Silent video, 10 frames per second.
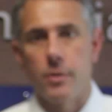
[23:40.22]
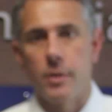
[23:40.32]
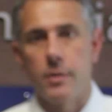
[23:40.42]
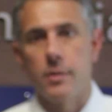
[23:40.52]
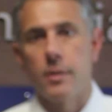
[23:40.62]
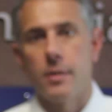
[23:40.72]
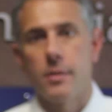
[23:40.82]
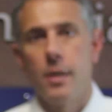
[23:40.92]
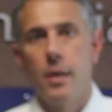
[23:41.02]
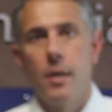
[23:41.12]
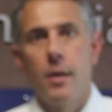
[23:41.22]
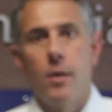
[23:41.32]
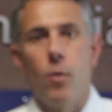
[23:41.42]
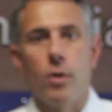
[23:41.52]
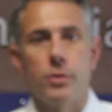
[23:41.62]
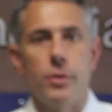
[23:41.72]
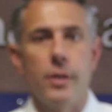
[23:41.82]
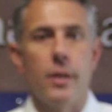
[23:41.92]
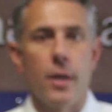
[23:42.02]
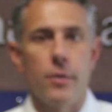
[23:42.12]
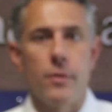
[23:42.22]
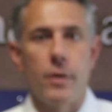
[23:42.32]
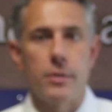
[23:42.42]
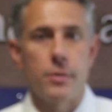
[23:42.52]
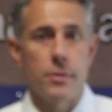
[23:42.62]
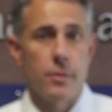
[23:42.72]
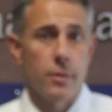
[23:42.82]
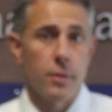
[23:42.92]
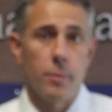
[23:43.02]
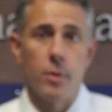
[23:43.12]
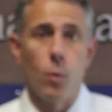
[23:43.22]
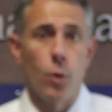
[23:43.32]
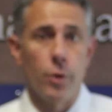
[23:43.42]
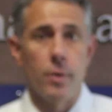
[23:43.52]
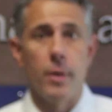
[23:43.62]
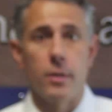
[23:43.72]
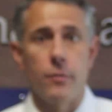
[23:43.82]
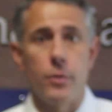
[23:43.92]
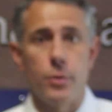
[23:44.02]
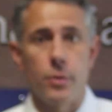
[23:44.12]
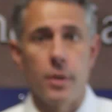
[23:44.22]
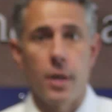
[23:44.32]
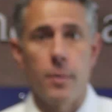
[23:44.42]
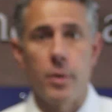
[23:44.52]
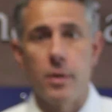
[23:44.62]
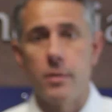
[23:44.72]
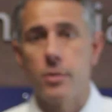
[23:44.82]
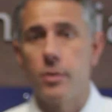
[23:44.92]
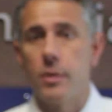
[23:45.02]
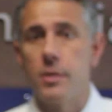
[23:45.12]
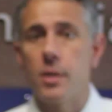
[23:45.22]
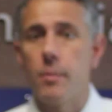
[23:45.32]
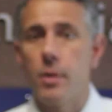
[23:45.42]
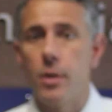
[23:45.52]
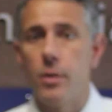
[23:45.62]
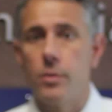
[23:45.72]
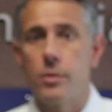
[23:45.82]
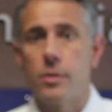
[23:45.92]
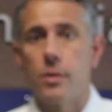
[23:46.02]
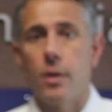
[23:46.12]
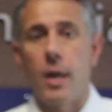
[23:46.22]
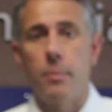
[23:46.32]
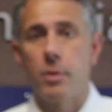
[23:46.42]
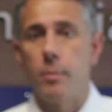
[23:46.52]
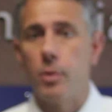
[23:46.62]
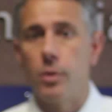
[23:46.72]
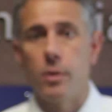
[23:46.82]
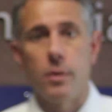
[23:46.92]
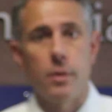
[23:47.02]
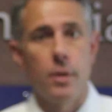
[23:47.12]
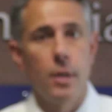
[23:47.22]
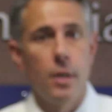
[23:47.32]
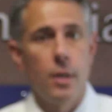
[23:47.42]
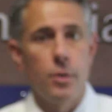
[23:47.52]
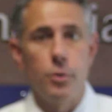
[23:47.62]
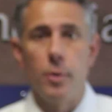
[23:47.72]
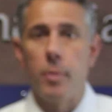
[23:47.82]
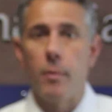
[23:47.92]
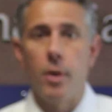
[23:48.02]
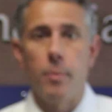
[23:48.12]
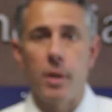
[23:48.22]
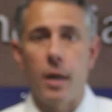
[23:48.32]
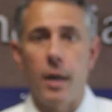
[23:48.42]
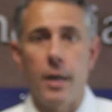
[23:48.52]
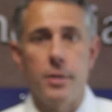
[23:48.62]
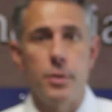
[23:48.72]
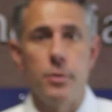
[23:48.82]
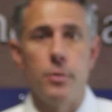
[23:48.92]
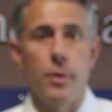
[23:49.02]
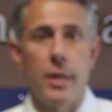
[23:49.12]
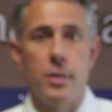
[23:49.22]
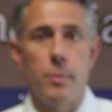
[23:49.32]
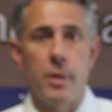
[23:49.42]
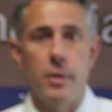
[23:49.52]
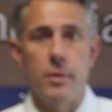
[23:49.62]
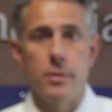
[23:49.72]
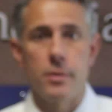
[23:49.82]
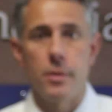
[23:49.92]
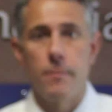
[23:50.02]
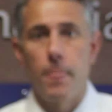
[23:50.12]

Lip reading: earnings unless Wall Street and other investors are a little bit worried about the future of the company. And certainly some of those are applicable and do apply to HP's